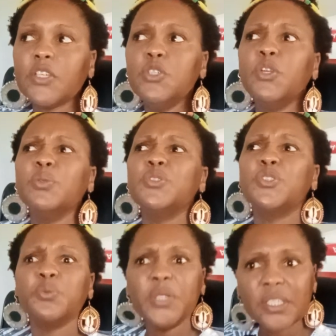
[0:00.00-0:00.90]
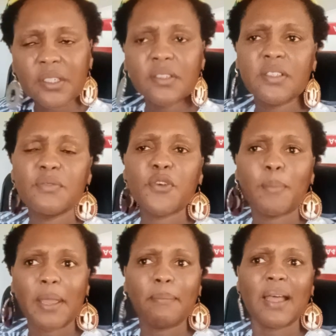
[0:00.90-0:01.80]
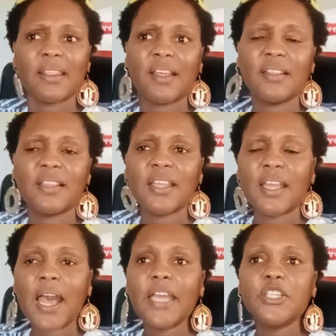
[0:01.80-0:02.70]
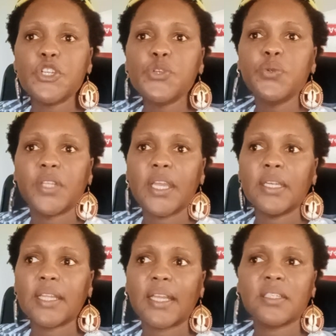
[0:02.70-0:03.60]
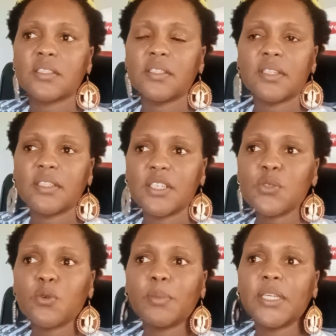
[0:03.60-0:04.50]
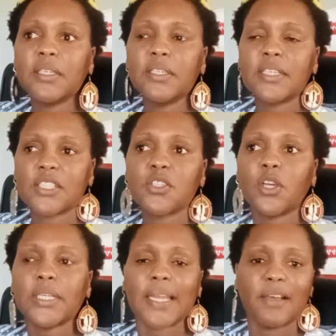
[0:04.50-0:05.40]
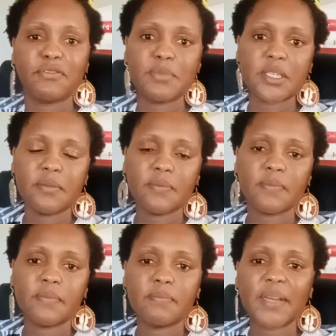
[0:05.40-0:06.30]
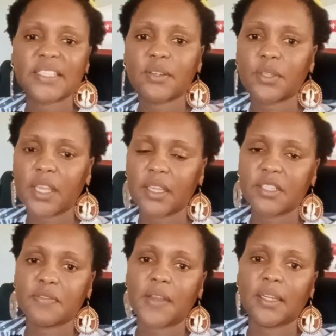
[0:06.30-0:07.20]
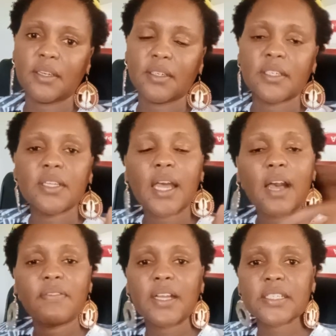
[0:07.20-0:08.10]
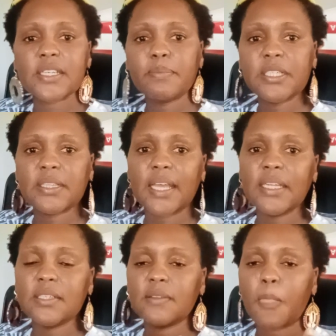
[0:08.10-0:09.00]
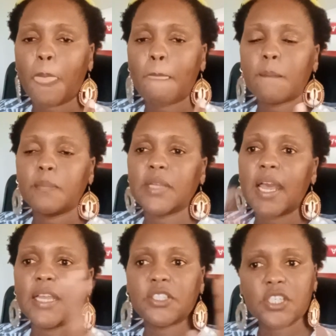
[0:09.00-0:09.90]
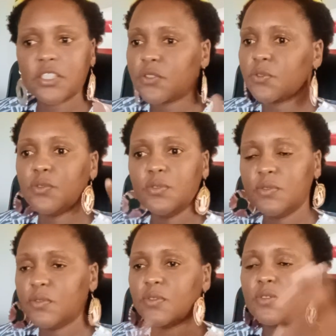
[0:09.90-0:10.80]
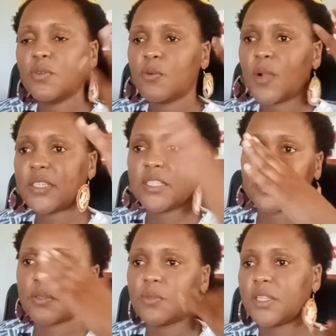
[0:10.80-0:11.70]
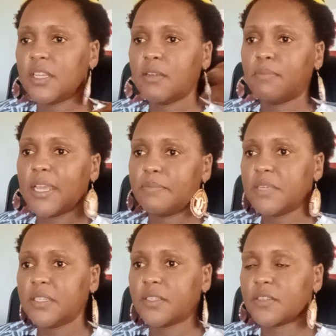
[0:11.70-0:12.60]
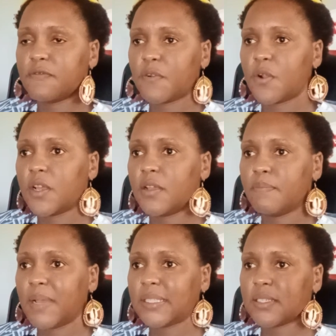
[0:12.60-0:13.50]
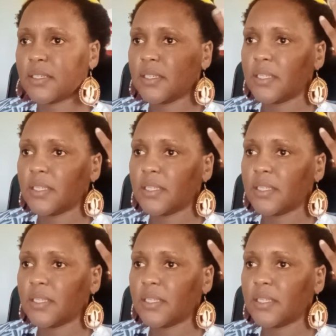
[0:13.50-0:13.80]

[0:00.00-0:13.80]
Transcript: you know, doing for my mother, I knew then that this woman does not love me. But okay, it's fine. I've accepted that. Now I just do what is within my means for her. But